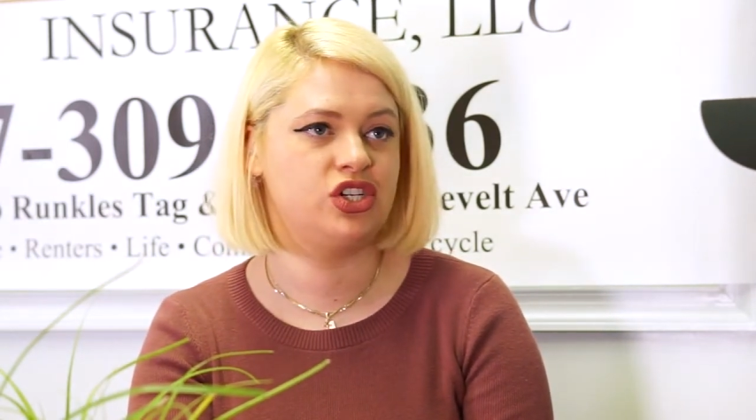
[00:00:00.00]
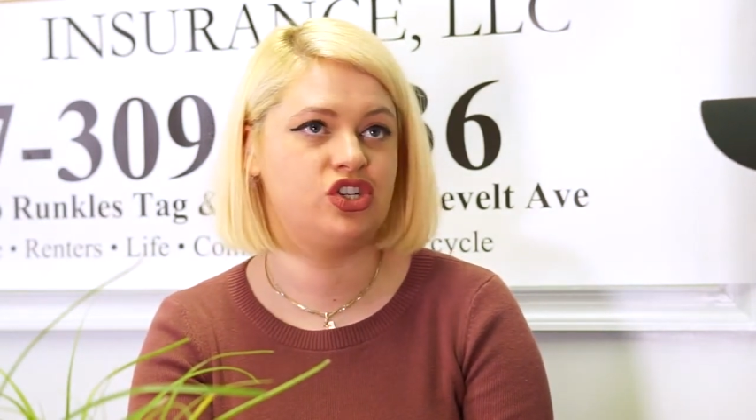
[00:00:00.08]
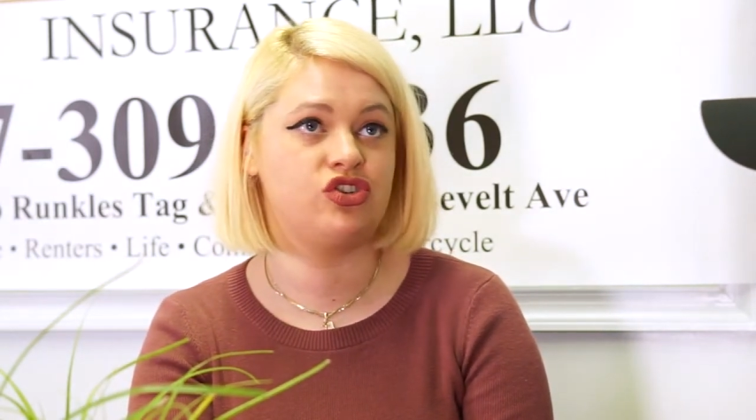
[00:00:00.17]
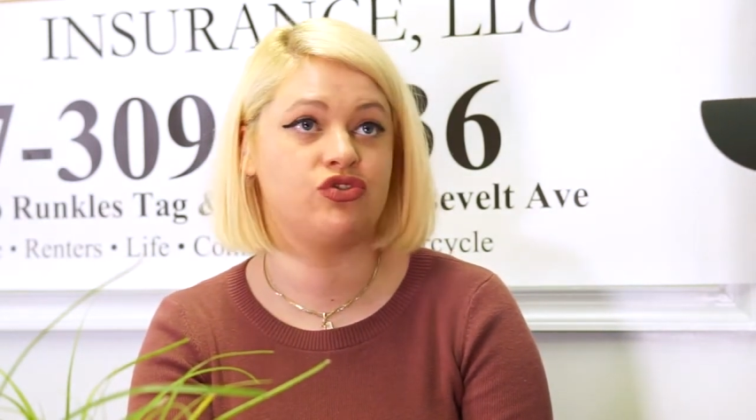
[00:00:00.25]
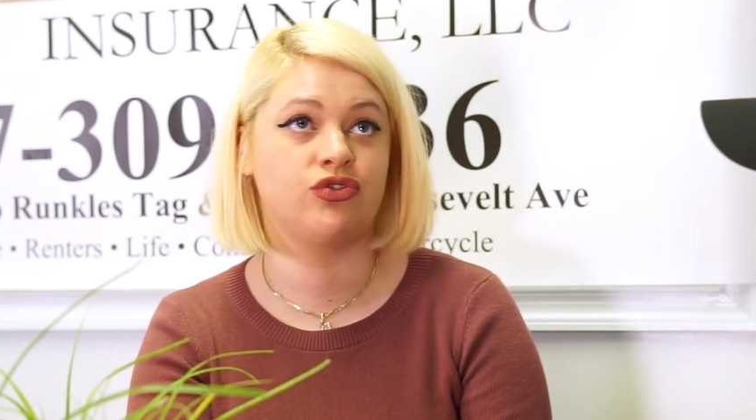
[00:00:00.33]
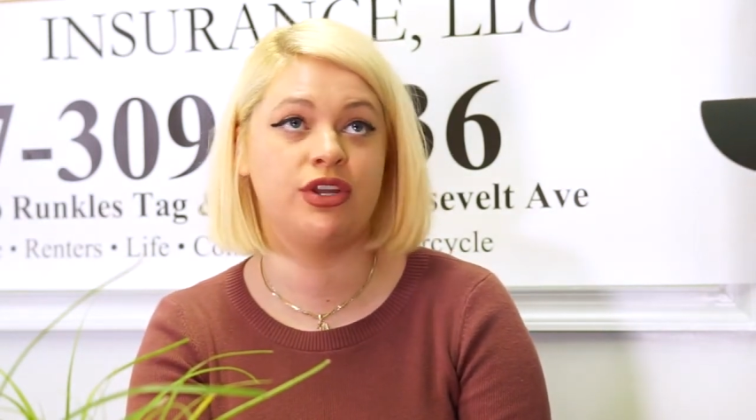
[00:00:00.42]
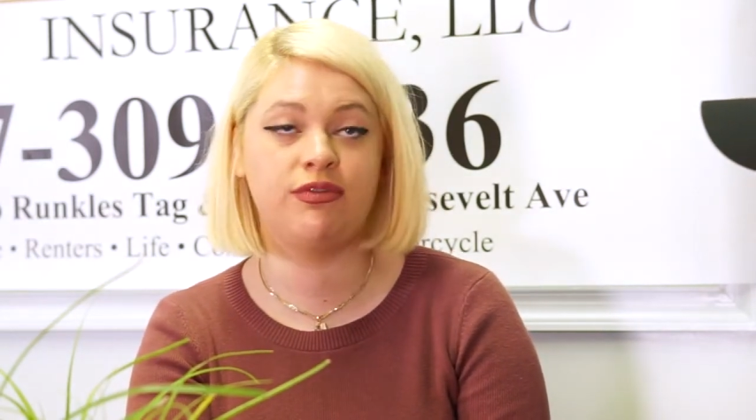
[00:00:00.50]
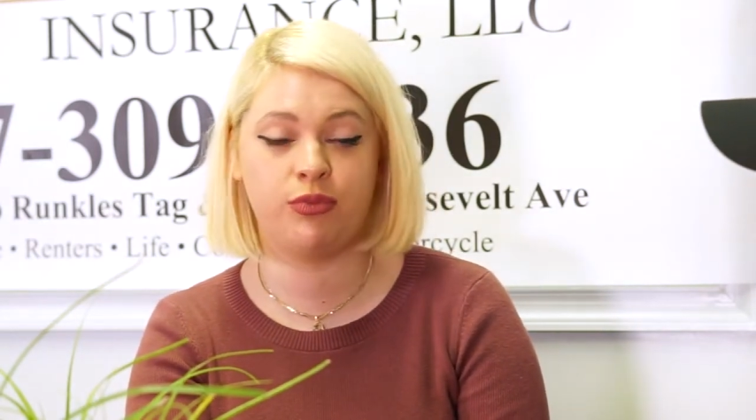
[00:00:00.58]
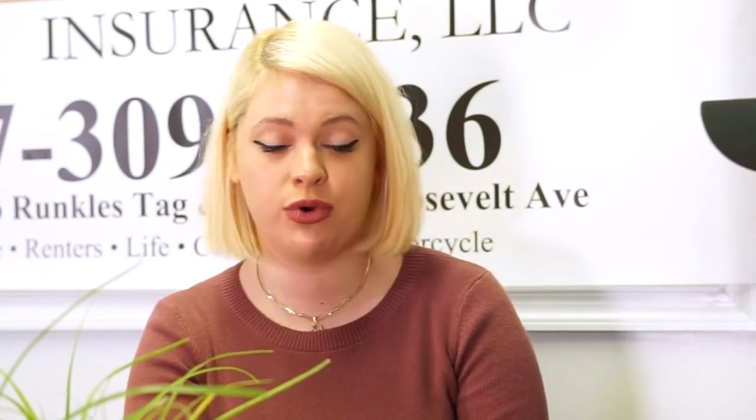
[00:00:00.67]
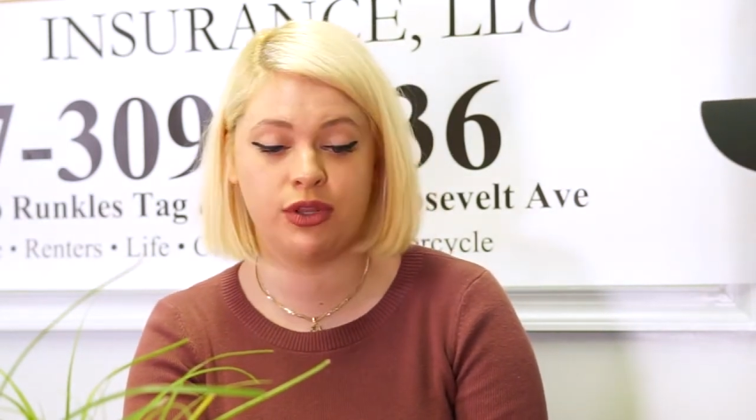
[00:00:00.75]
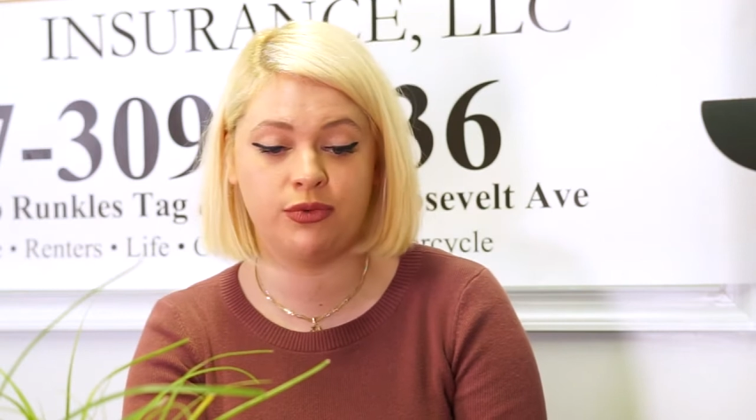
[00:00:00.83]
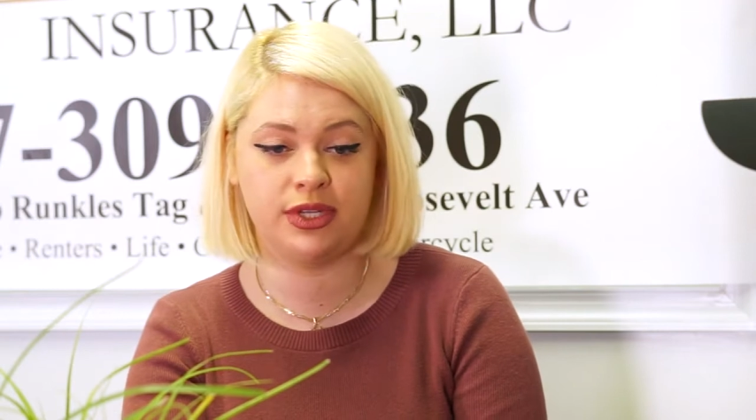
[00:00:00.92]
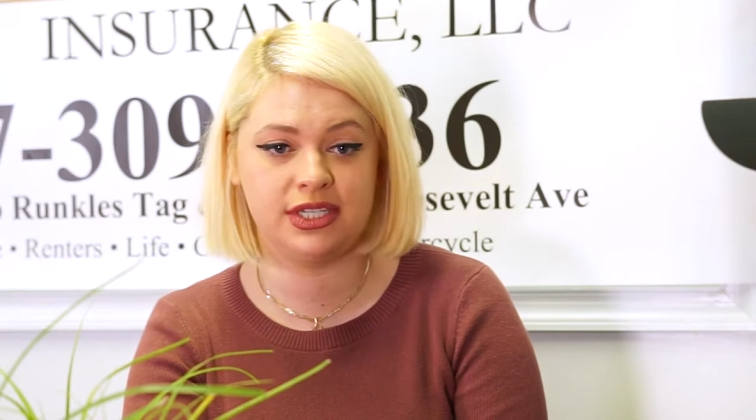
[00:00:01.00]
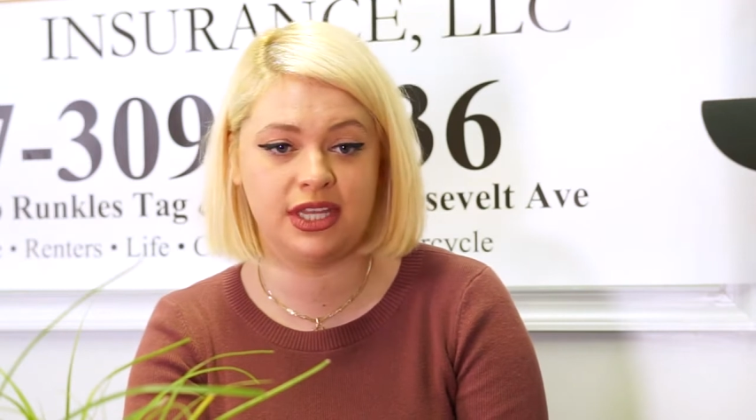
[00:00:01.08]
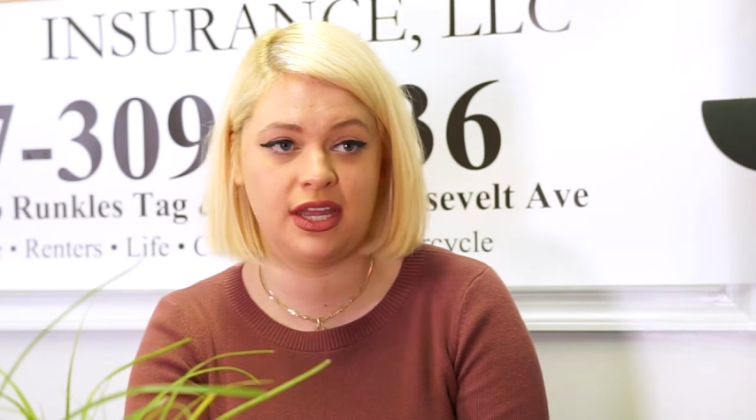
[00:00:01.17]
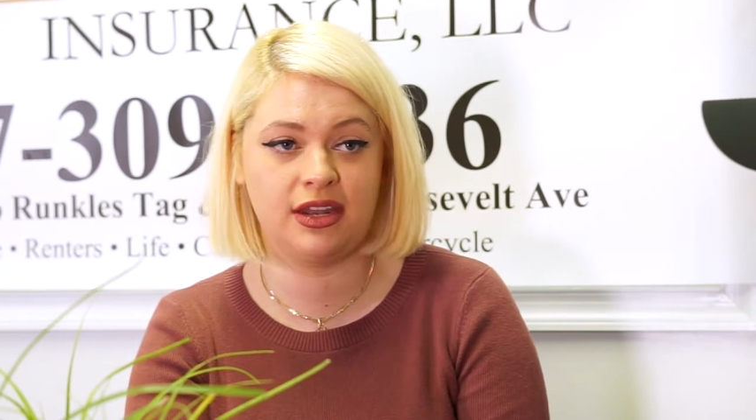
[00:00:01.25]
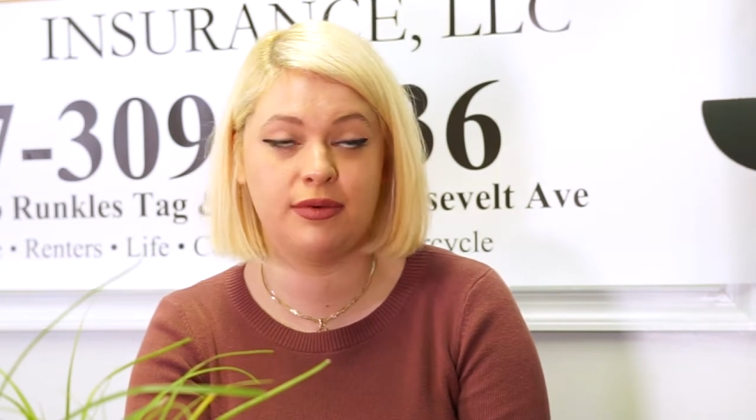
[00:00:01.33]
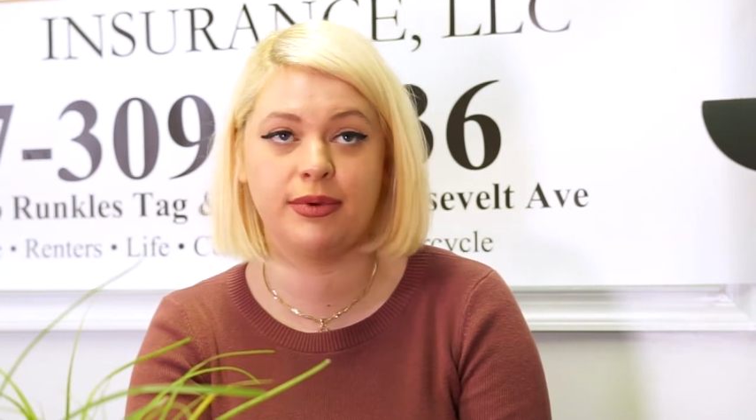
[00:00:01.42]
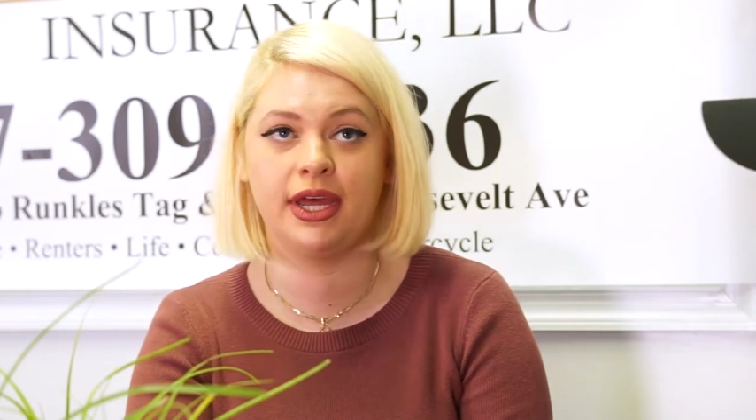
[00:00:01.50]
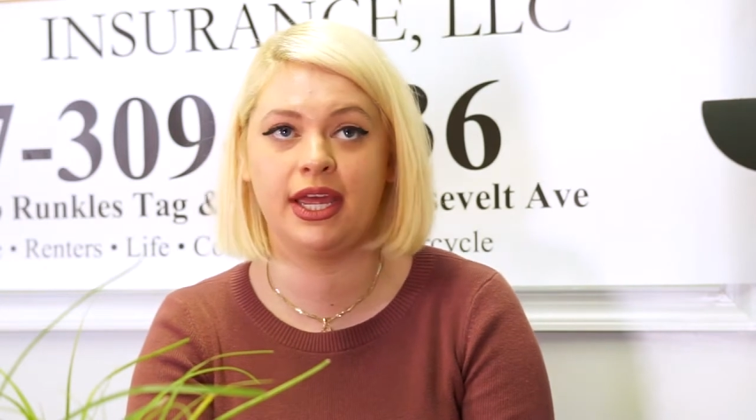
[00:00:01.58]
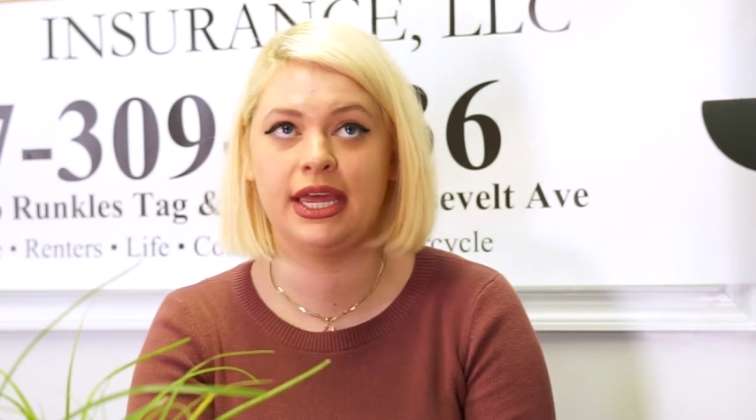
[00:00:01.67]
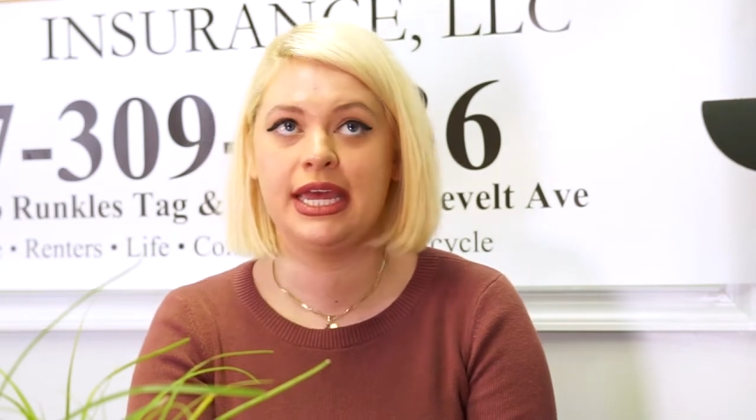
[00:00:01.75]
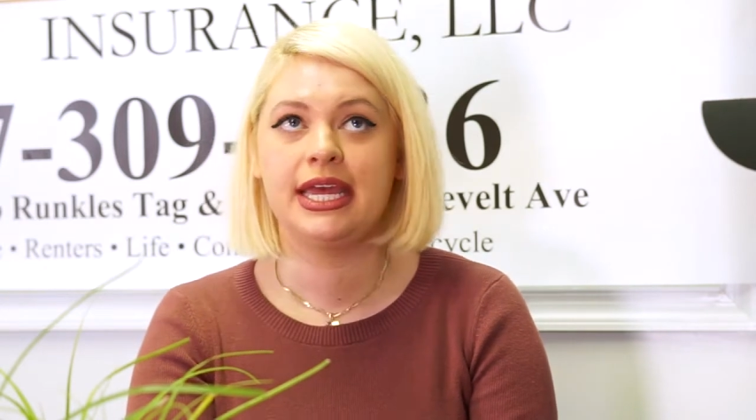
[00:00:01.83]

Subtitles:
Shreveport, Louisiana, but